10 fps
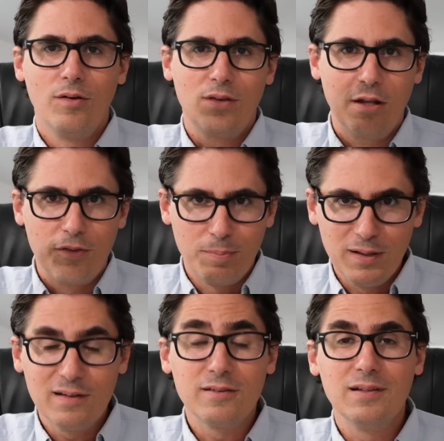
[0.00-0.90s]
The
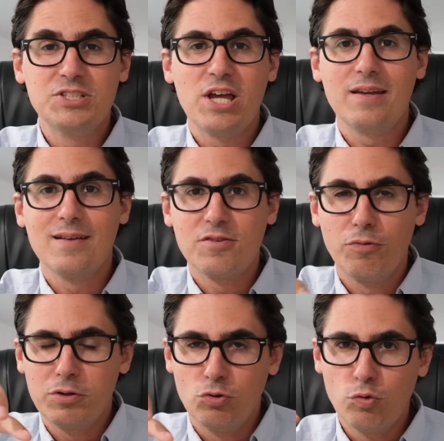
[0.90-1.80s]
political agenda is
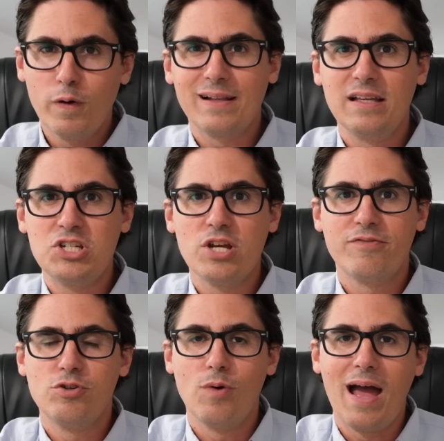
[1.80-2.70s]
going to quickly
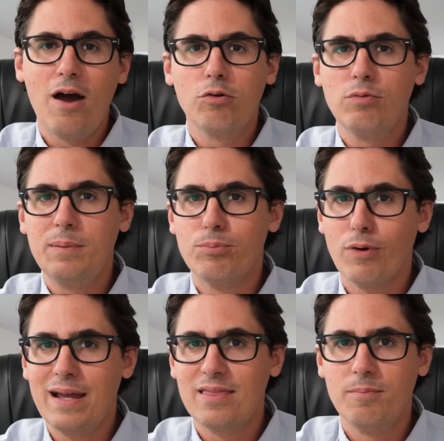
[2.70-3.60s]
shift to how do we
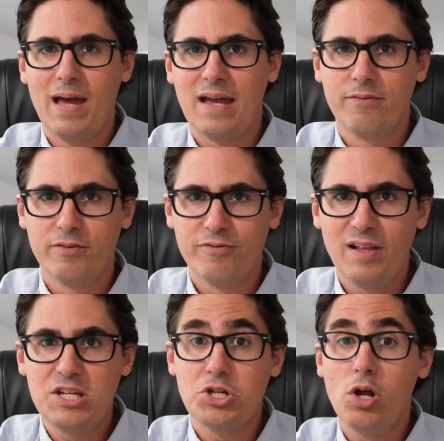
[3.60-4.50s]
break the back of
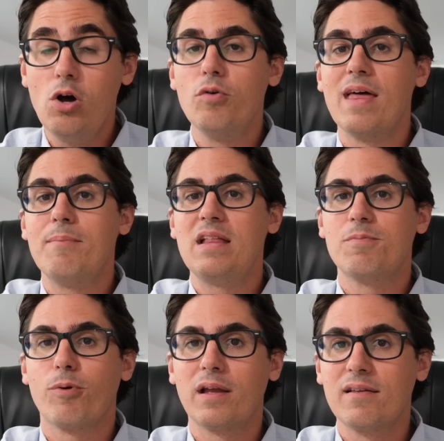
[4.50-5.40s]
inflation? Oh, that means
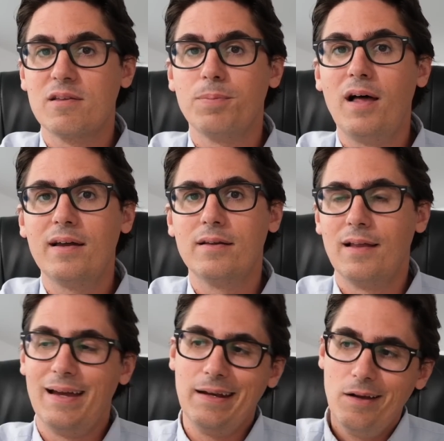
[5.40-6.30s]
bringing supply
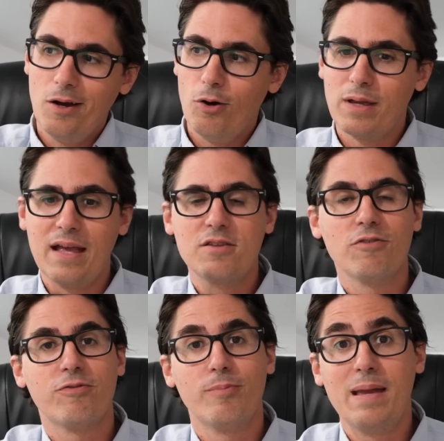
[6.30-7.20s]
online. Okay, so
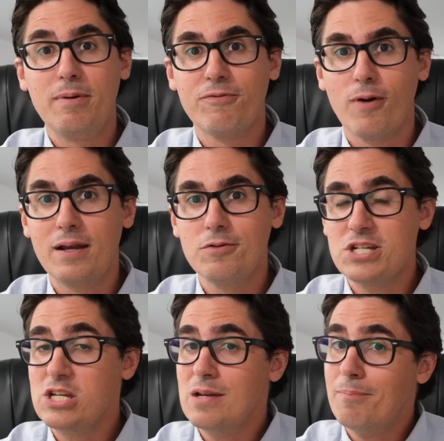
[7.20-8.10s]
for
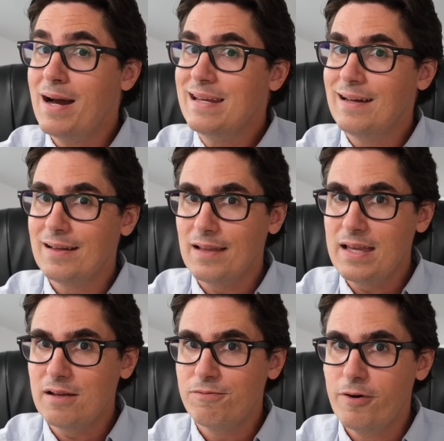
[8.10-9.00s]
energy, you might not
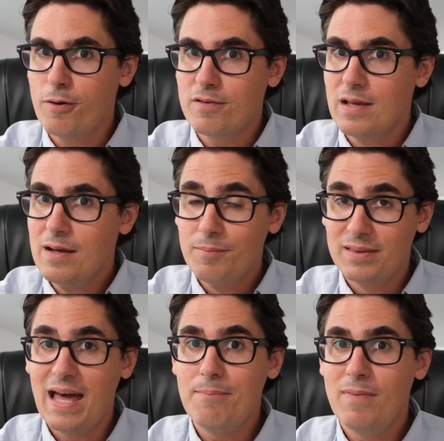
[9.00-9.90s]
like it, folks, but
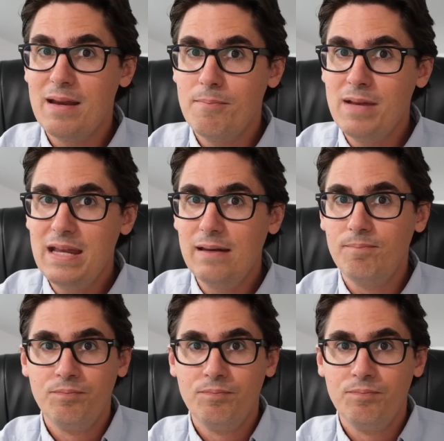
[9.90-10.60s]
that might mean,